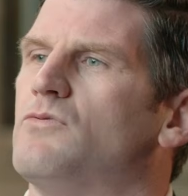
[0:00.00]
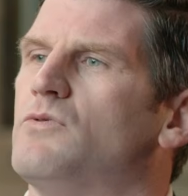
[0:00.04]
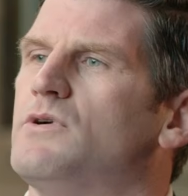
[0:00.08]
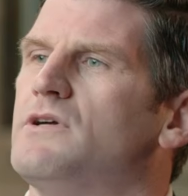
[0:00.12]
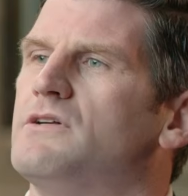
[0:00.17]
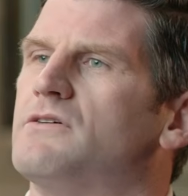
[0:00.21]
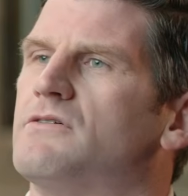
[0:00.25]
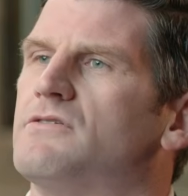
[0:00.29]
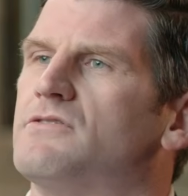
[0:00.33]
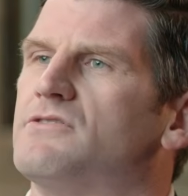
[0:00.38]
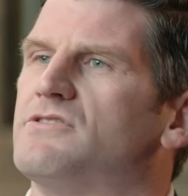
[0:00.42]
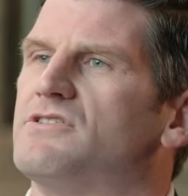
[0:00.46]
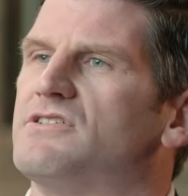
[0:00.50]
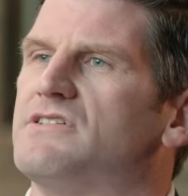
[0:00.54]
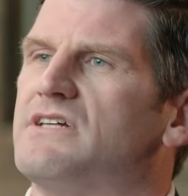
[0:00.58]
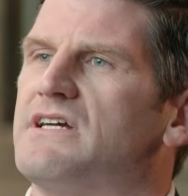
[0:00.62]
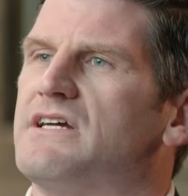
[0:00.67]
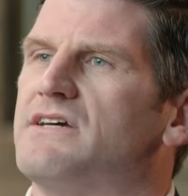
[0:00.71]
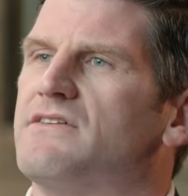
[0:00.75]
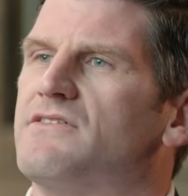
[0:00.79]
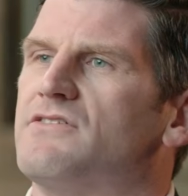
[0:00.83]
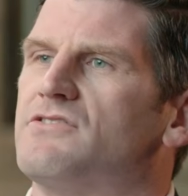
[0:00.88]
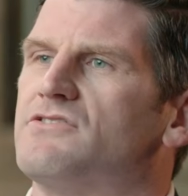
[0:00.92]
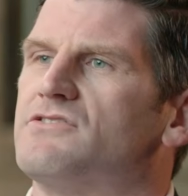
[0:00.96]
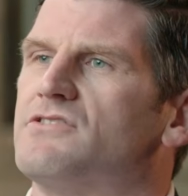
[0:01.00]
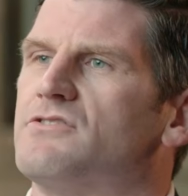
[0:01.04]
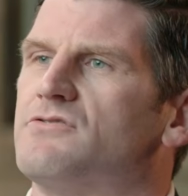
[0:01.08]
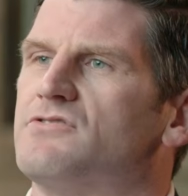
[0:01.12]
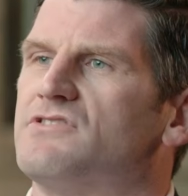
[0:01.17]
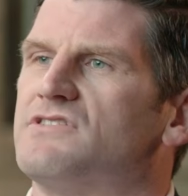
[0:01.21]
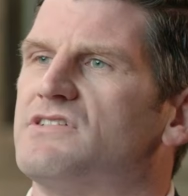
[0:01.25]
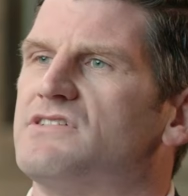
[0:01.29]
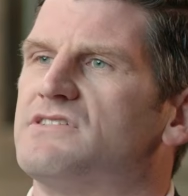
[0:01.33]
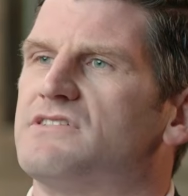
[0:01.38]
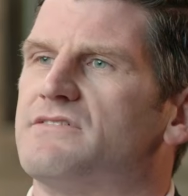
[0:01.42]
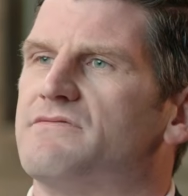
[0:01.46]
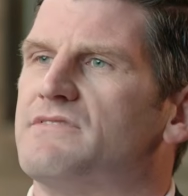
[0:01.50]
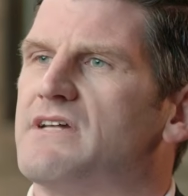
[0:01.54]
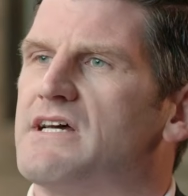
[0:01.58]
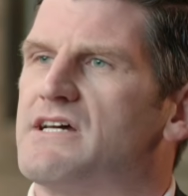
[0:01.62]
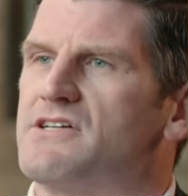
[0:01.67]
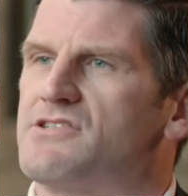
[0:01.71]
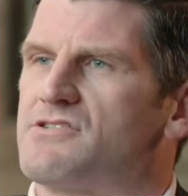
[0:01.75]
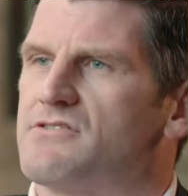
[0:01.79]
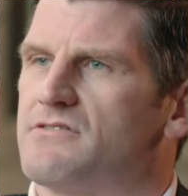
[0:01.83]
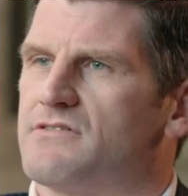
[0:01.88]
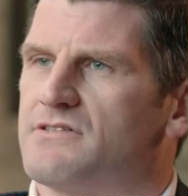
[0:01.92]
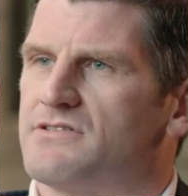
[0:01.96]
we don't understand there's no sense of
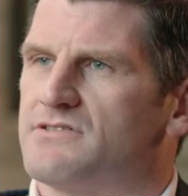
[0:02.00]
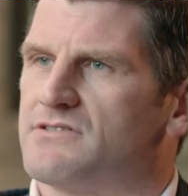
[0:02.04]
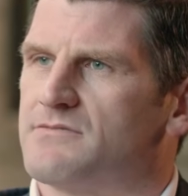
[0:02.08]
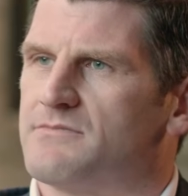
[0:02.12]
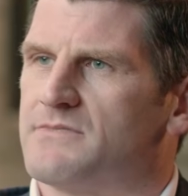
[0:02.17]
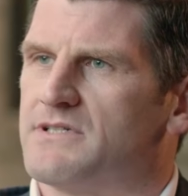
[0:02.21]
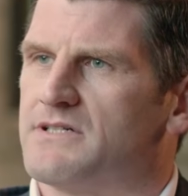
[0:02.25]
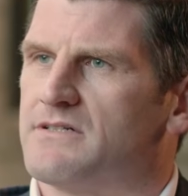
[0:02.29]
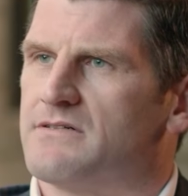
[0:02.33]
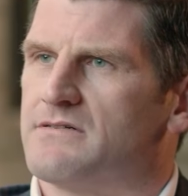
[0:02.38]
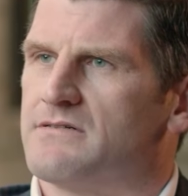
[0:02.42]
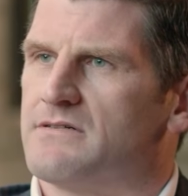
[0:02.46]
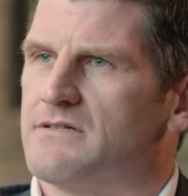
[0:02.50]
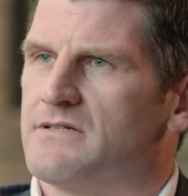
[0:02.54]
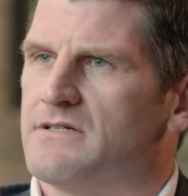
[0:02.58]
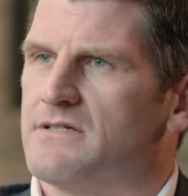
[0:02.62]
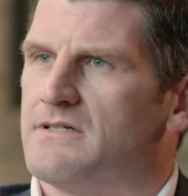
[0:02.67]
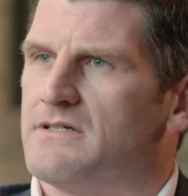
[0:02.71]
nationalism there.